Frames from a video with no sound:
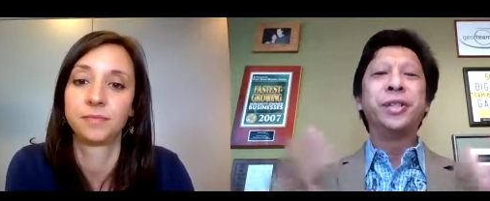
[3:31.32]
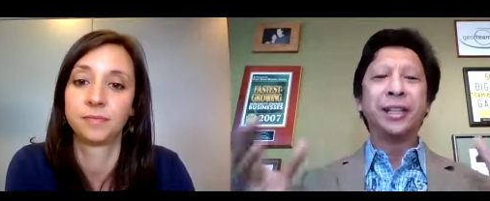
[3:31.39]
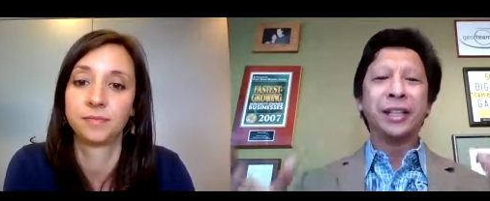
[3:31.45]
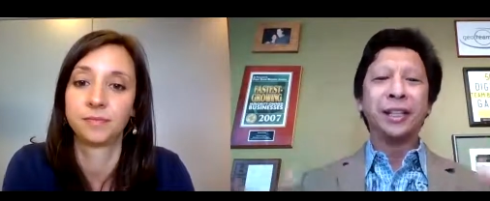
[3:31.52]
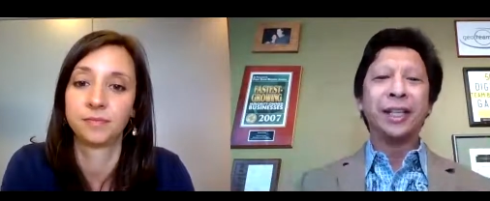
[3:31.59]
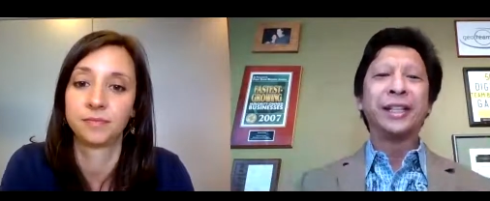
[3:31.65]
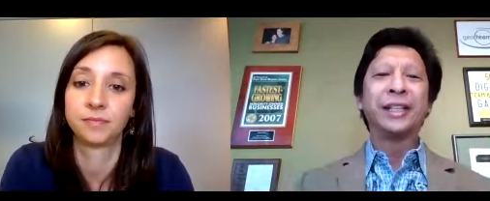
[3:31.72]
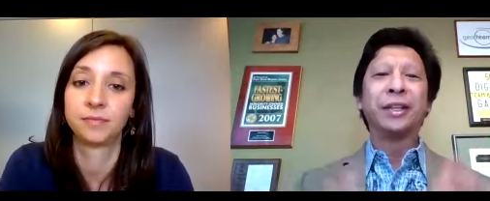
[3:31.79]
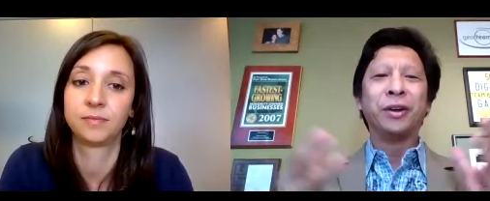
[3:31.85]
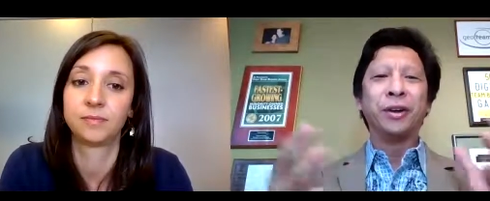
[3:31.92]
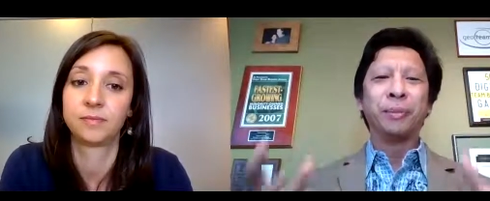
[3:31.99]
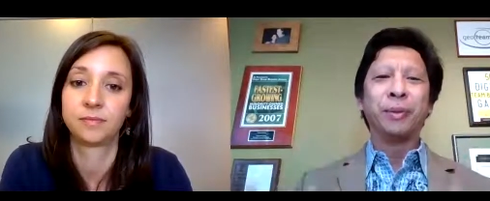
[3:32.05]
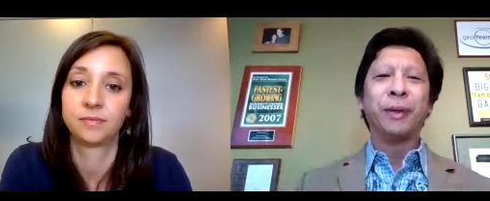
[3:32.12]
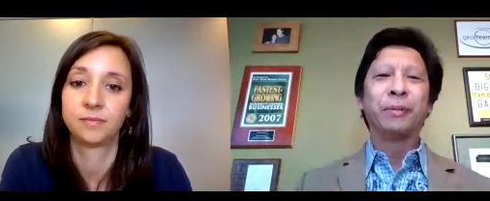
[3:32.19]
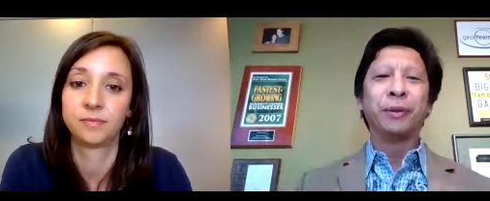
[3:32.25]
Speaker 1: in collecting all the
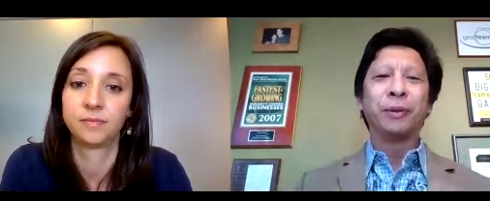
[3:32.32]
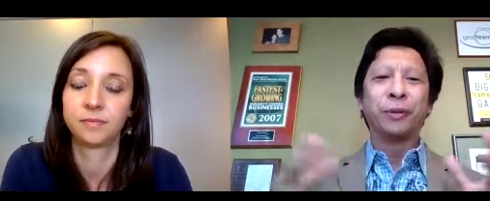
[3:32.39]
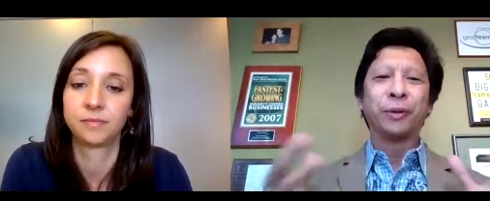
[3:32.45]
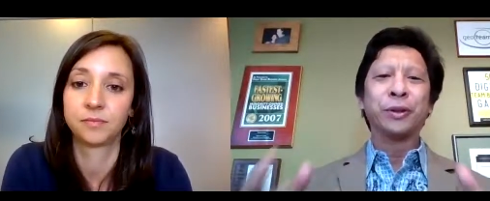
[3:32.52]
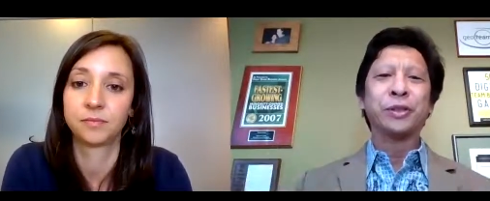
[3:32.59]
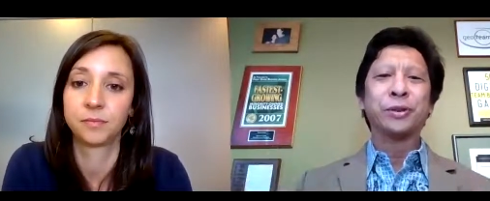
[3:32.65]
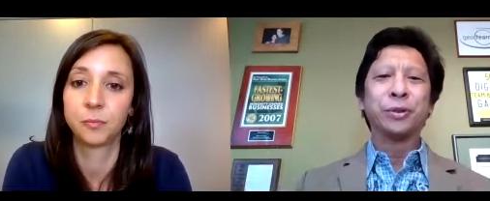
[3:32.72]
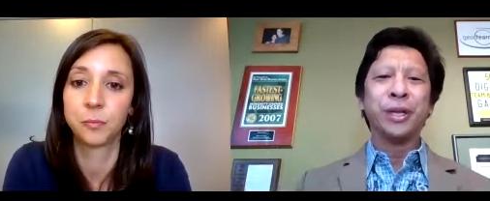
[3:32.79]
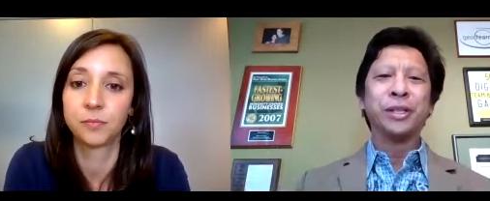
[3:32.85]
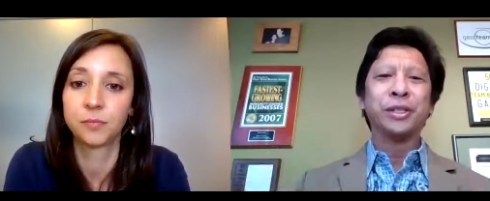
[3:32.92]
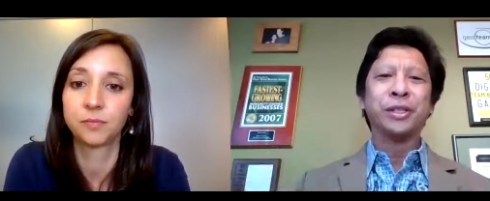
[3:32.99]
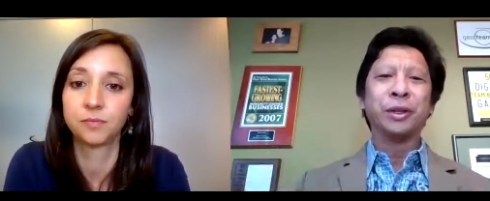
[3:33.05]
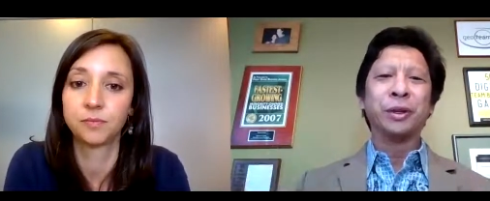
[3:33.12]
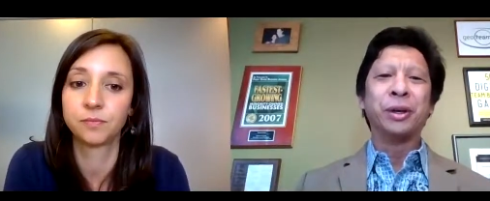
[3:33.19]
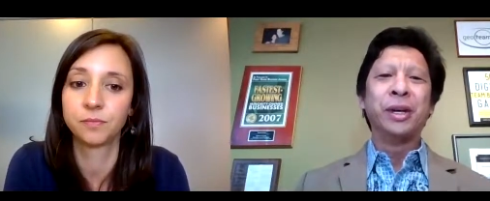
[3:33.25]
people for this trade
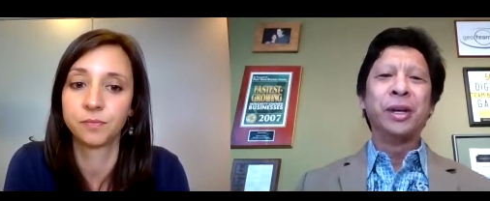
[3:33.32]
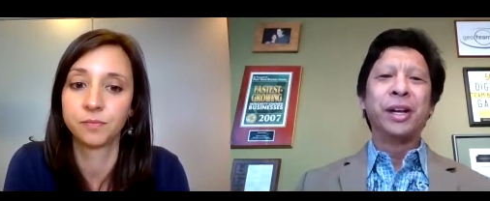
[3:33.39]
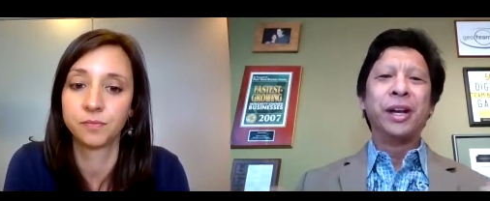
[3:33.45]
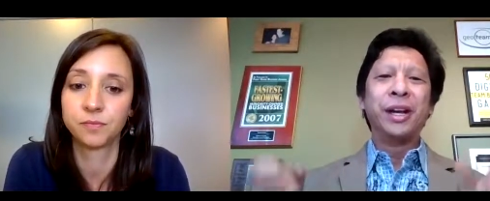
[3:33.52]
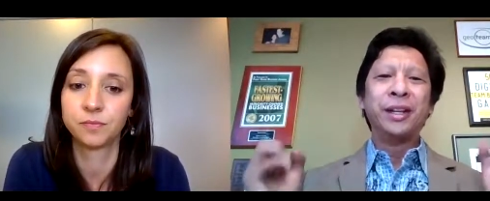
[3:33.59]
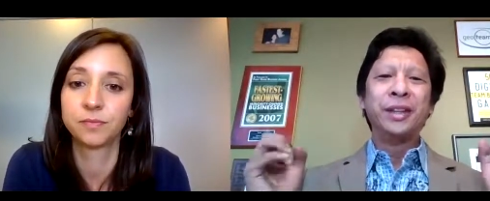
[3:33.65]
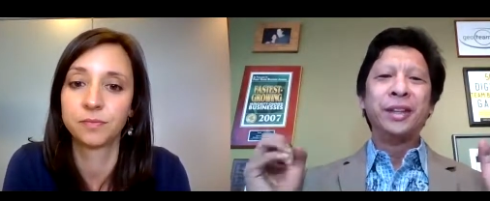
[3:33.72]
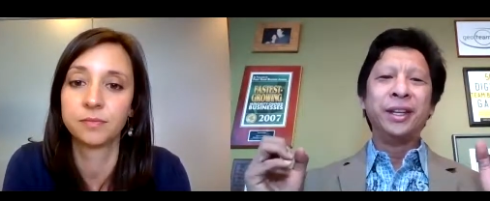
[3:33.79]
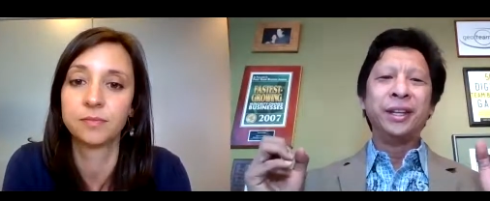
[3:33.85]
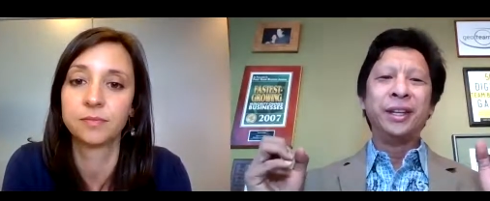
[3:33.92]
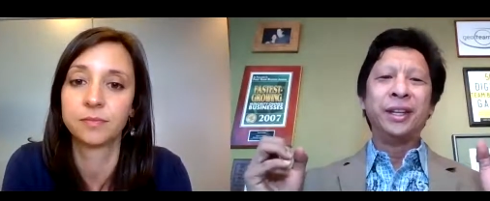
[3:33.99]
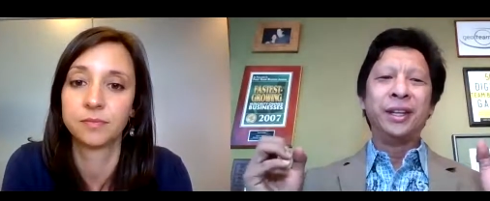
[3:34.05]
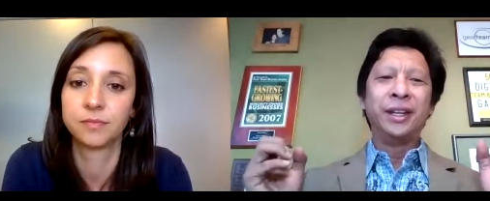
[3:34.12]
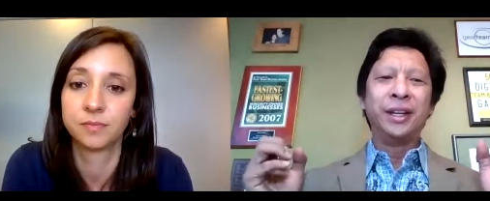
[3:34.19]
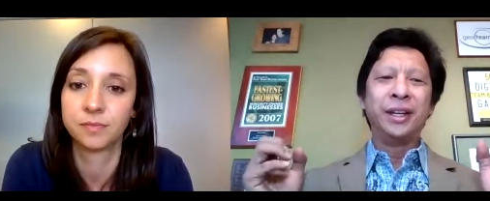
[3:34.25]
show, and then
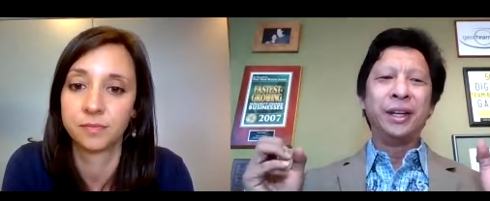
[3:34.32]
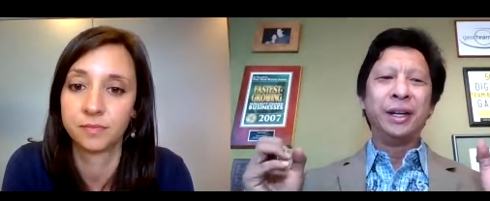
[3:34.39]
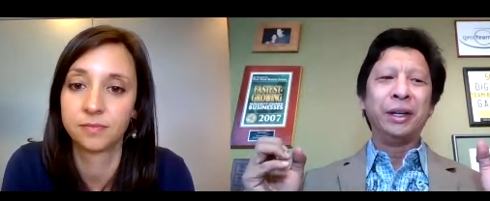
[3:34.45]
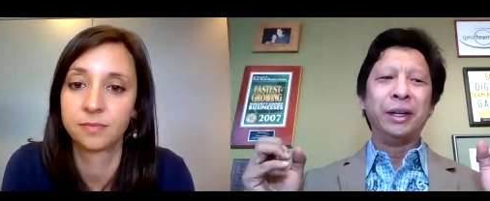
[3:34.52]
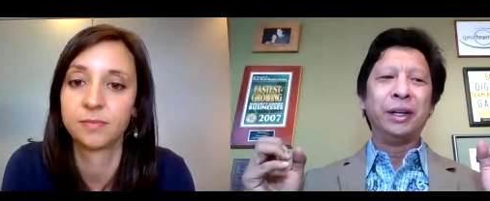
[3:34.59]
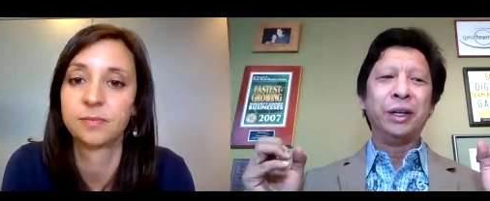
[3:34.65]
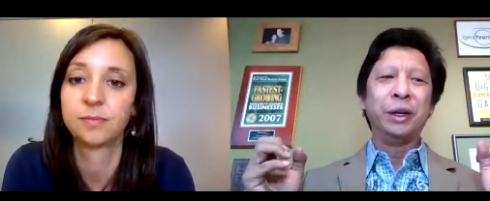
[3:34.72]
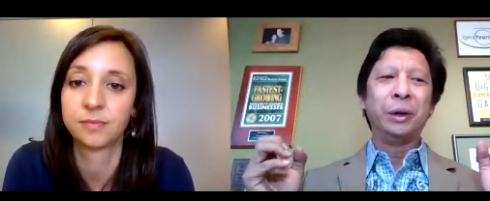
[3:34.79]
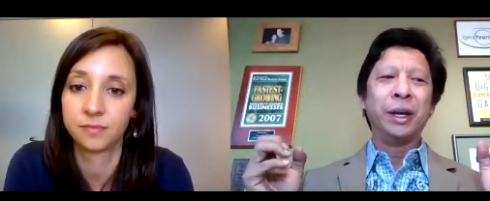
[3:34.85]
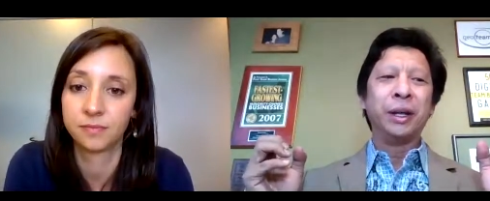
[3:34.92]
uh, you know,